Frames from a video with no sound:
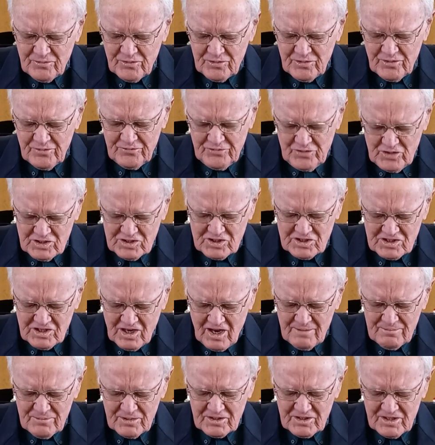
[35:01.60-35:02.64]
for the first
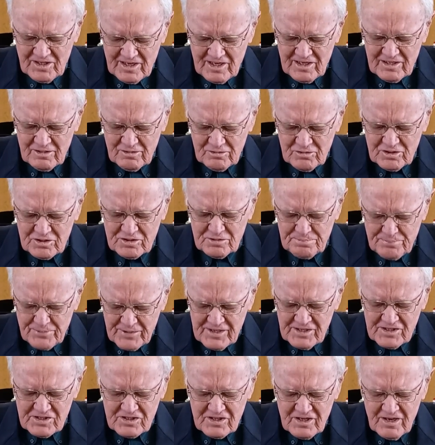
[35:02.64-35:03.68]
time at the end of this
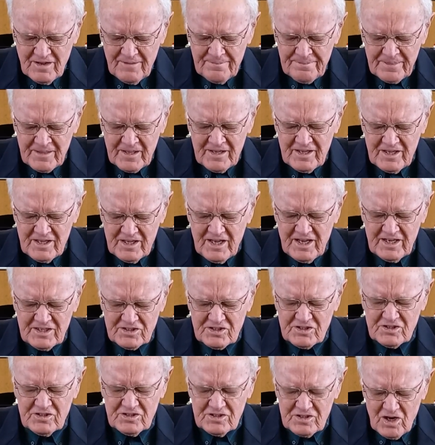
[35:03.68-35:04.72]
preach, he
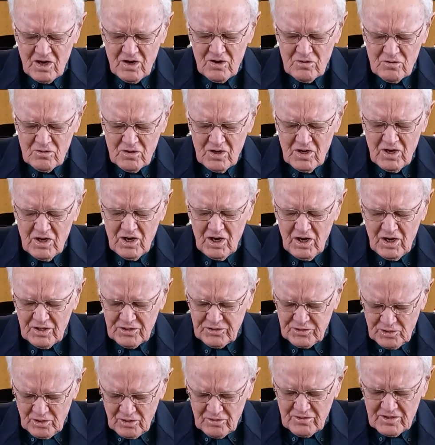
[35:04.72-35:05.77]
has no
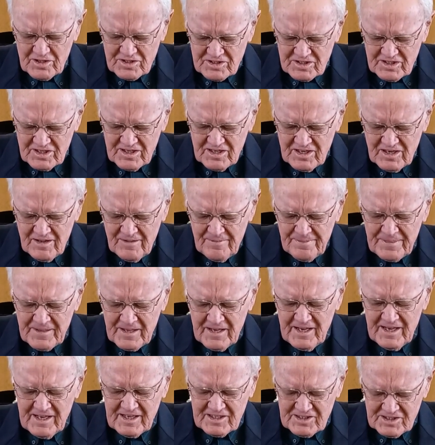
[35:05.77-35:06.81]
authority
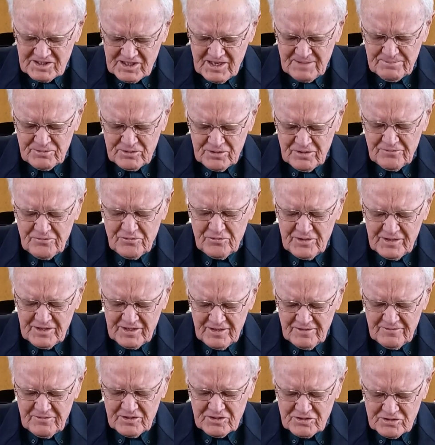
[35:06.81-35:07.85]
except if we
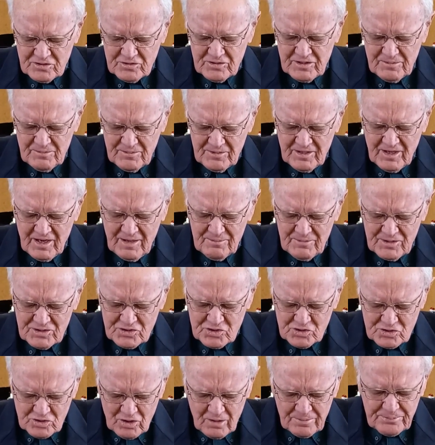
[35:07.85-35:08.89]
give it to him. And I
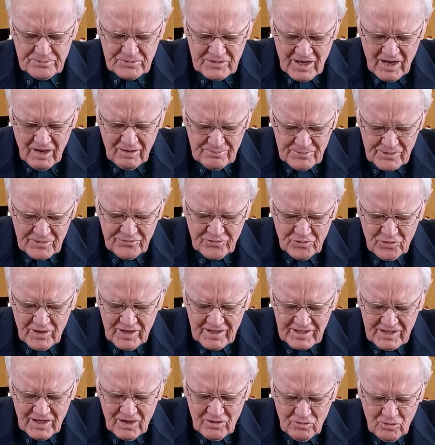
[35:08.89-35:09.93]
must stop now before
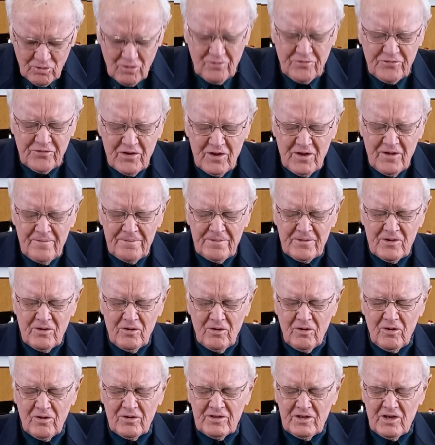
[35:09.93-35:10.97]
I go off
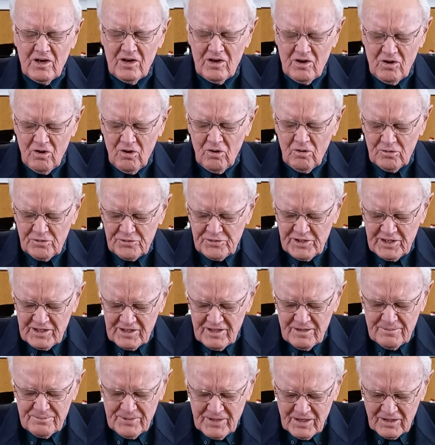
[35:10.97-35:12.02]
on a whole thing
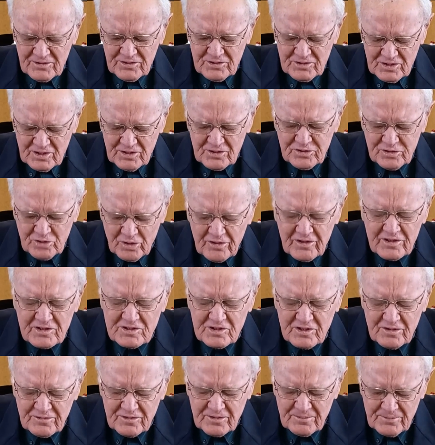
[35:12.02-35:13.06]
about the
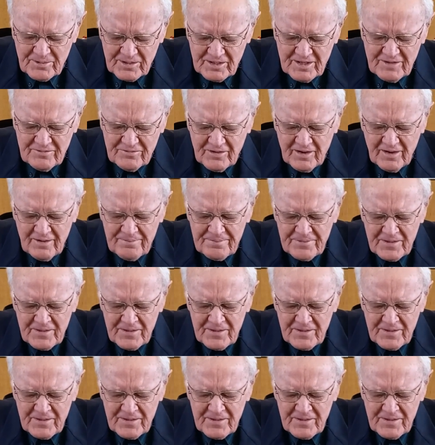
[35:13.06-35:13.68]
authority of the believer.